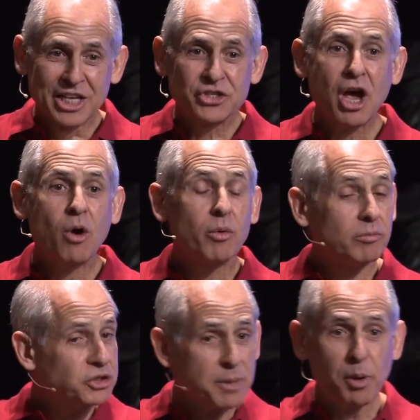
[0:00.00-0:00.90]
so,
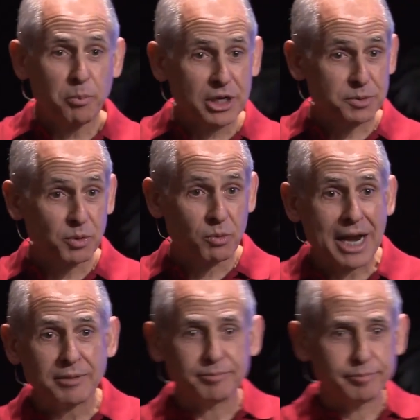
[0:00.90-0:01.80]
simple principle,
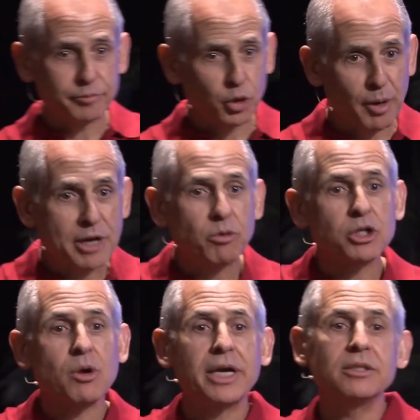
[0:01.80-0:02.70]
right? Your brain
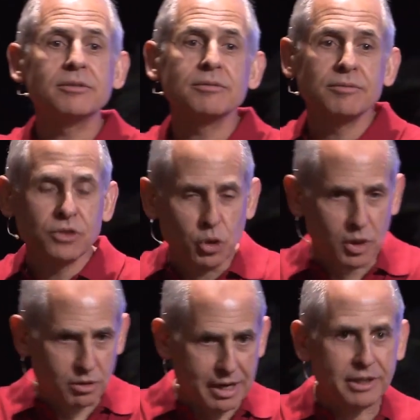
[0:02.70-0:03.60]
works right, you
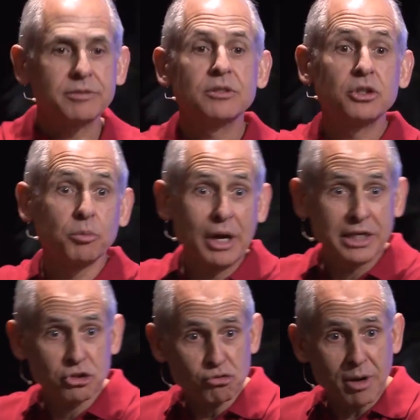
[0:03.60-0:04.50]
work right. Your
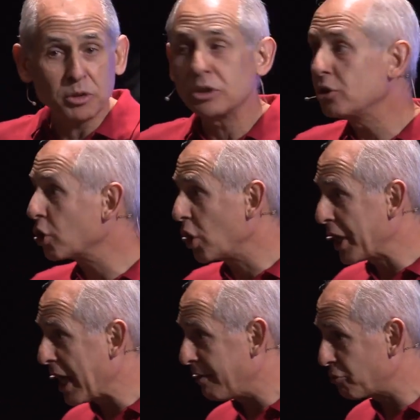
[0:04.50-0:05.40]
brain is troubled, you're
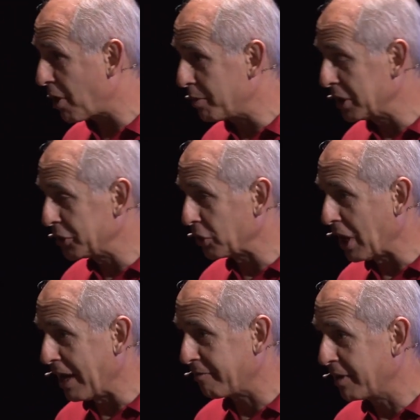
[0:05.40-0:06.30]
going to have trouble in
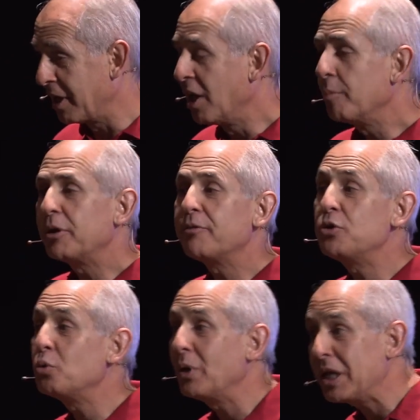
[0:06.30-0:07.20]
your life. But
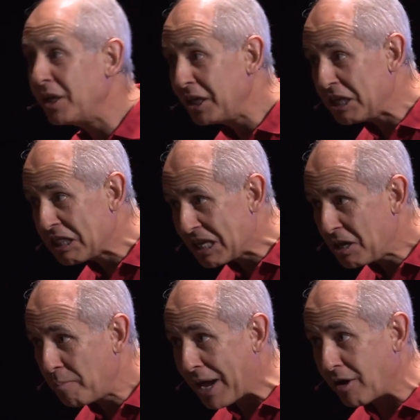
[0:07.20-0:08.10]
if you really
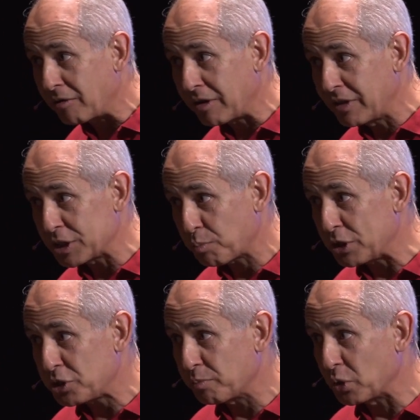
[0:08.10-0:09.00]
think about this
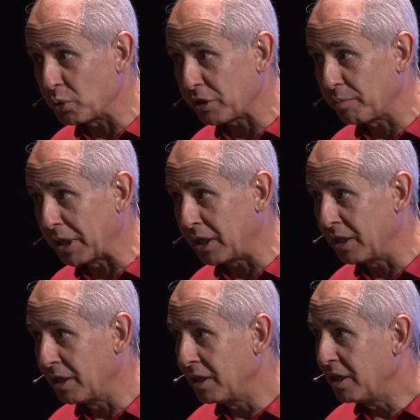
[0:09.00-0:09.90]
principle with me,
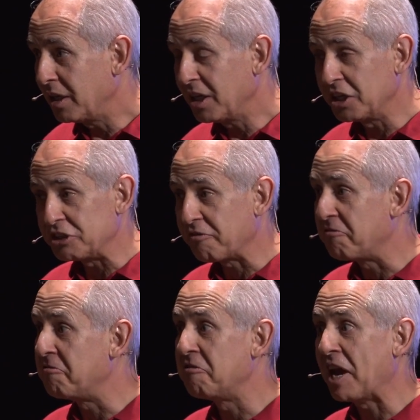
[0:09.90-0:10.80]
it is
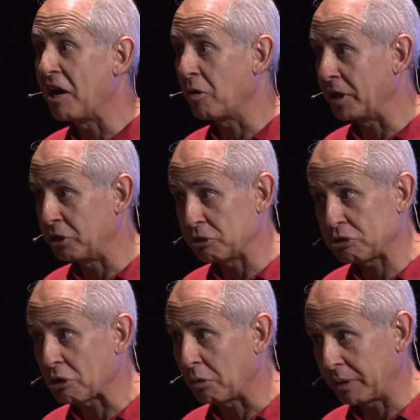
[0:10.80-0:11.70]
very
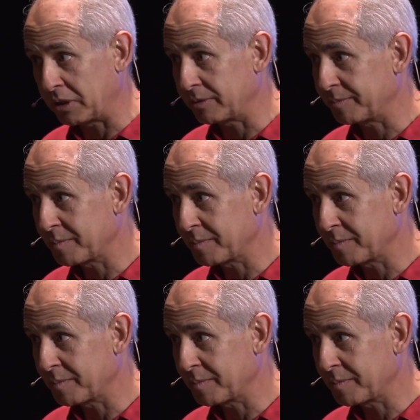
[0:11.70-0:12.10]
disturbing